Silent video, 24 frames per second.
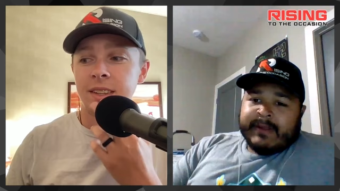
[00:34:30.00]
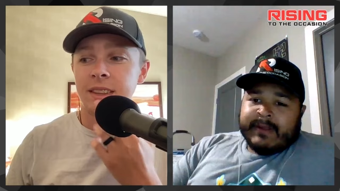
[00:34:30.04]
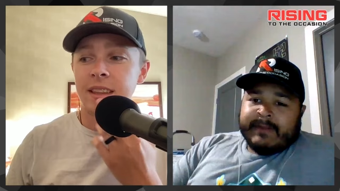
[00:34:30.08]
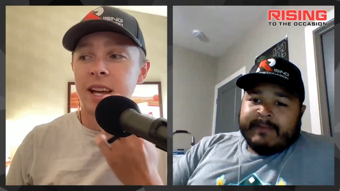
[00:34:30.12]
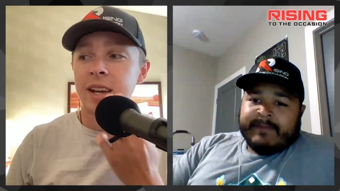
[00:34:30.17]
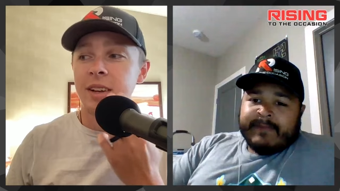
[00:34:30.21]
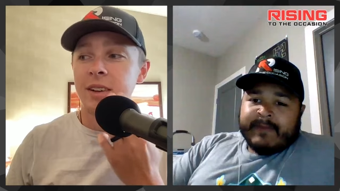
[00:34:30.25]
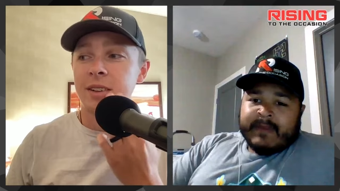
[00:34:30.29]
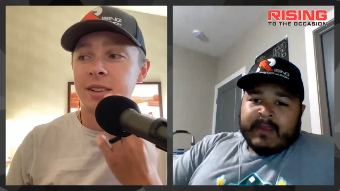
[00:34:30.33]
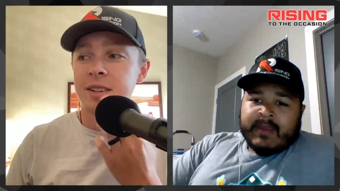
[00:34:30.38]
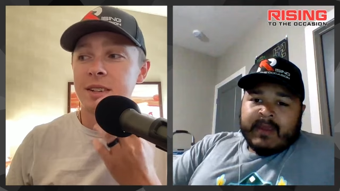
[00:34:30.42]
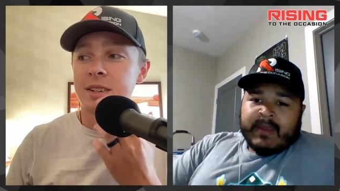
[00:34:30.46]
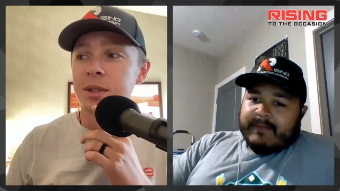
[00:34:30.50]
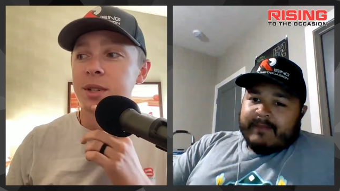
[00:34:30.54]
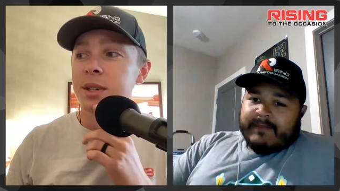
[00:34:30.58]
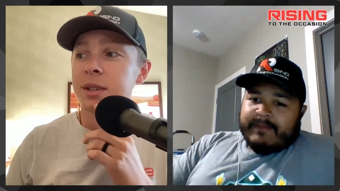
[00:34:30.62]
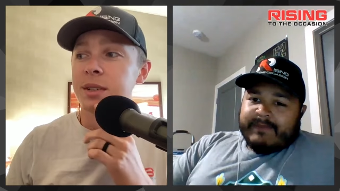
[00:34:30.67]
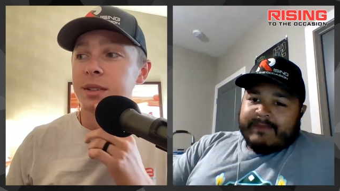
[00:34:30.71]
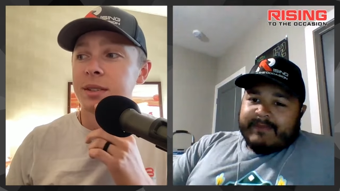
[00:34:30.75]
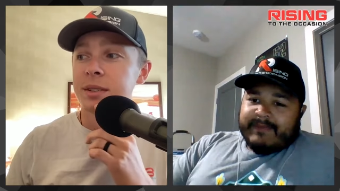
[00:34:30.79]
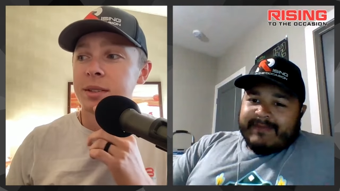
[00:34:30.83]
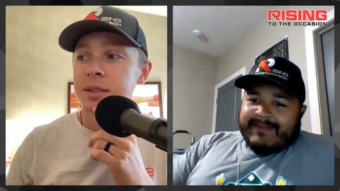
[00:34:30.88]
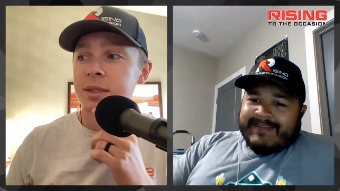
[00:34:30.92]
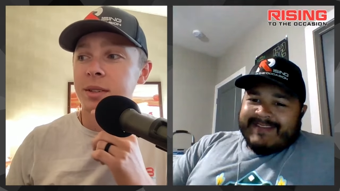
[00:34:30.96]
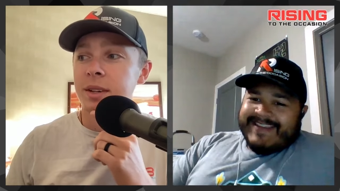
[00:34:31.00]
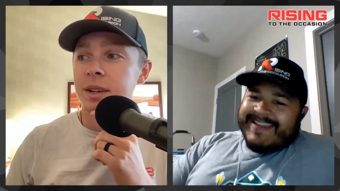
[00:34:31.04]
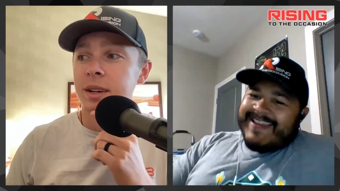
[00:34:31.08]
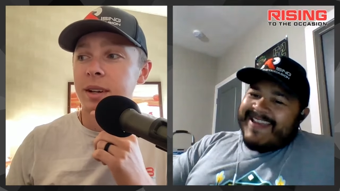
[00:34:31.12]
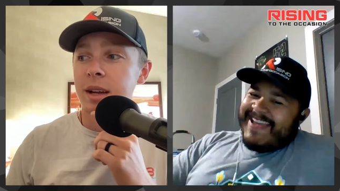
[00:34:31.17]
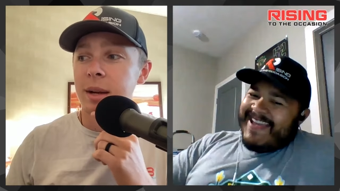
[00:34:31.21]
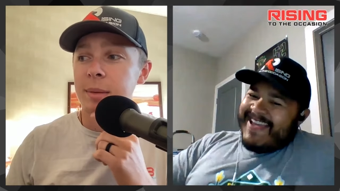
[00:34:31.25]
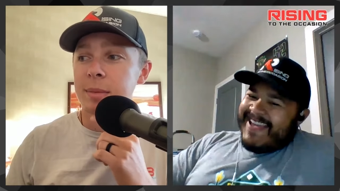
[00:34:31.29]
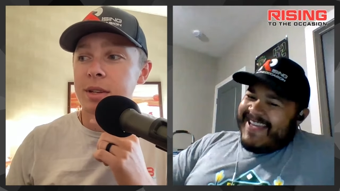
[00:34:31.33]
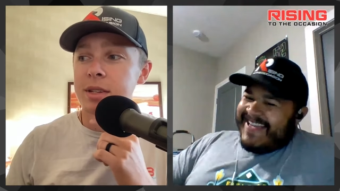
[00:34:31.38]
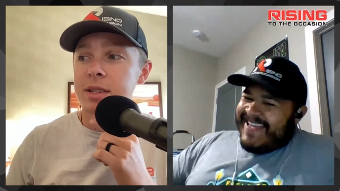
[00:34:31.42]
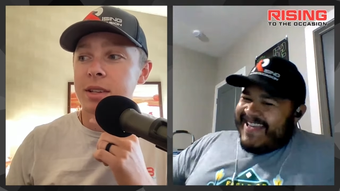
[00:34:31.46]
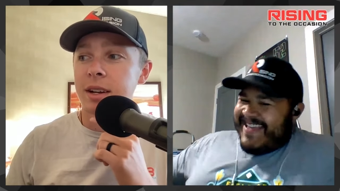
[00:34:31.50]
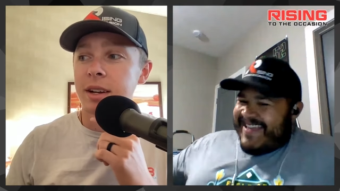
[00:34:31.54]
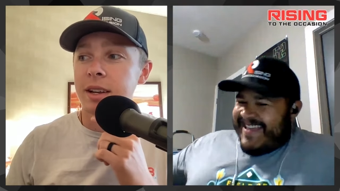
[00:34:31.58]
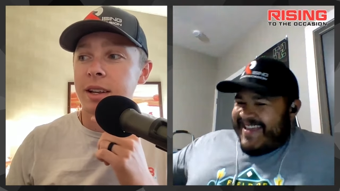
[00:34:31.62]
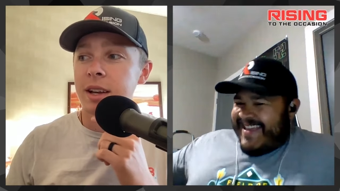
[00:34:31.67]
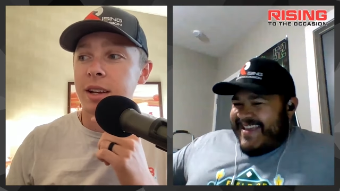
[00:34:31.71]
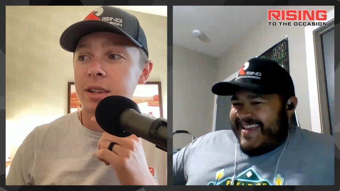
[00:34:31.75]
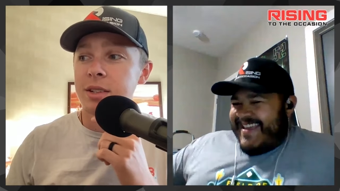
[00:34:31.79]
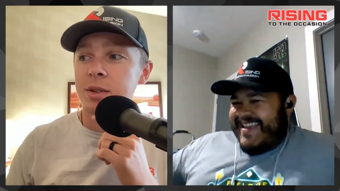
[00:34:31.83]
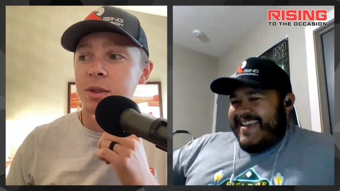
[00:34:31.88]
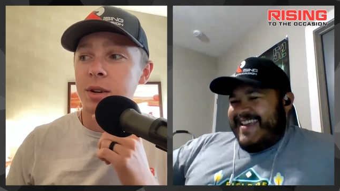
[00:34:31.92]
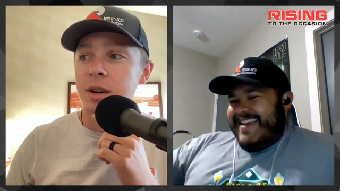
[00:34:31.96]
Speaker 1: now you're just no. So I'm just gonna
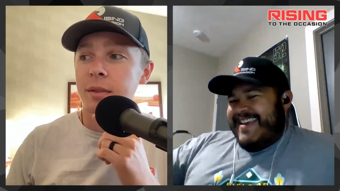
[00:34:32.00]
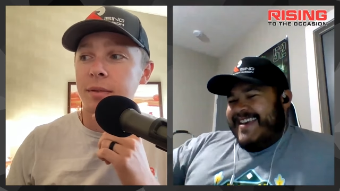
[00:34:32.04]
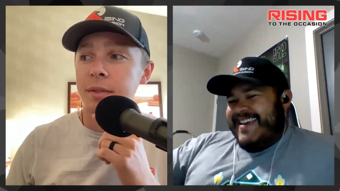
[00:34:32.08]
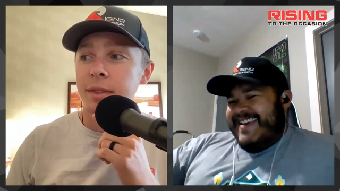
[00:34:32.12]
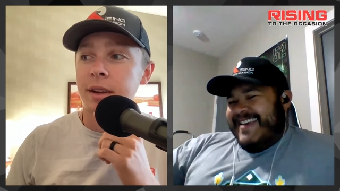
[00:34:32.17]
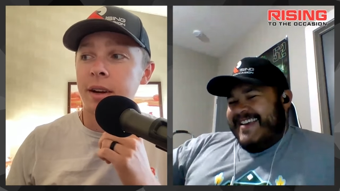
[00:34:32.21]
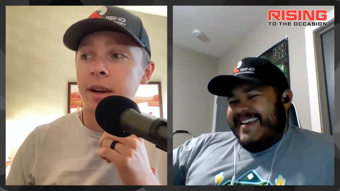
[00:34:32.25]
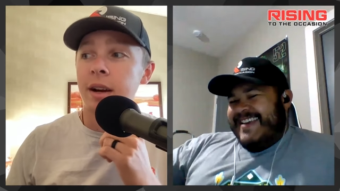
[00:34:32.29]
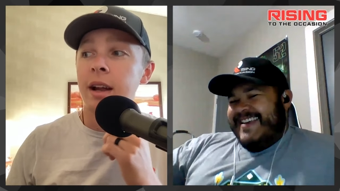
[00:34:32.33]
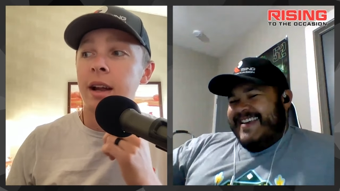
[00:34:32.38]
cut you off there.